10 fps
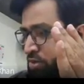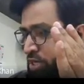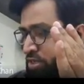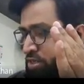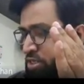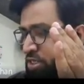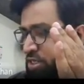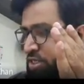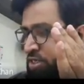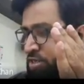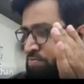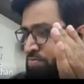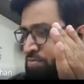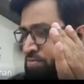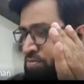you can say
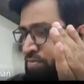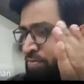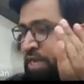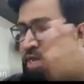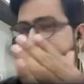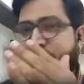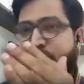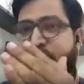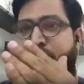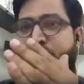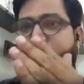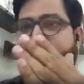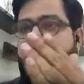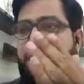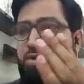packaging,
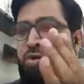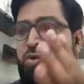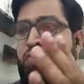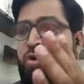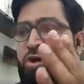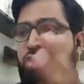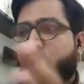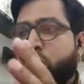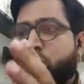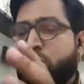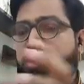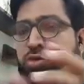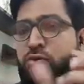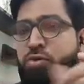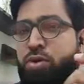we can go for dot
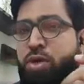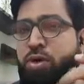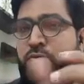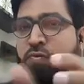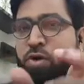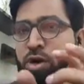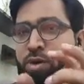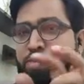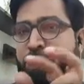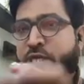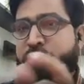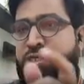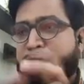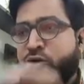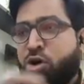also, from this
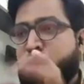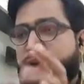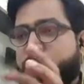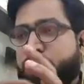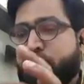dot,